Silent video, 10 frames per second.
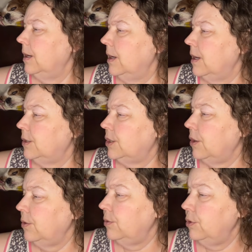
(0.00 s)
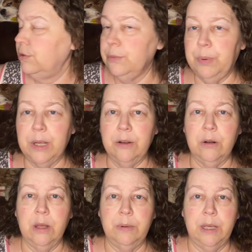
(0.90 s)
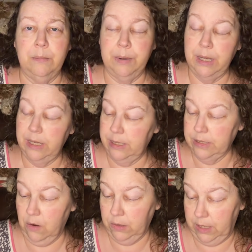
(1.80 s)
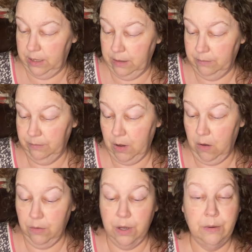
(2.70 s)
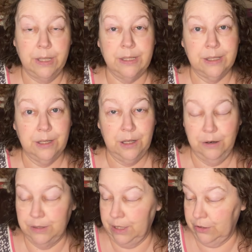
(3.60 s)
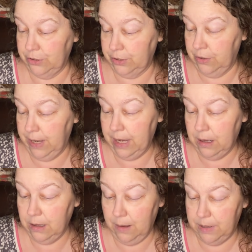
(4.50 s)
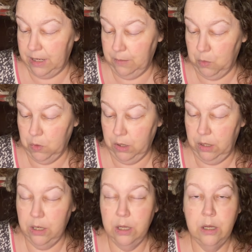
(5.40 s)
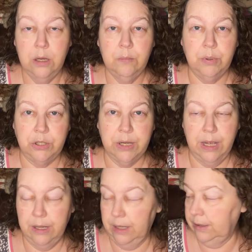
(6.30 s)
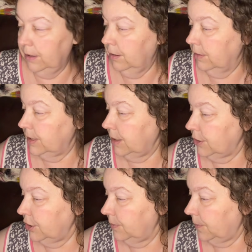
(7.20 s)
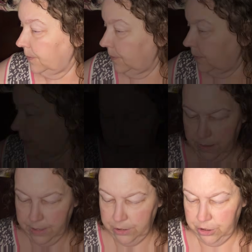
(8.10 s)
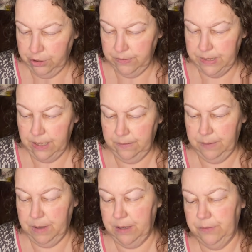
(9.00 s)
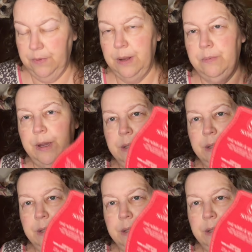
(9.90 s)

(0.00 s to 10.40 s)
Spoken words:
And so you could put it in your club again. But it is gone again, although it is in the clearance section. So you can't club it anymore, but you can get it in the clearance section. All right, June scent of the month, Red, White,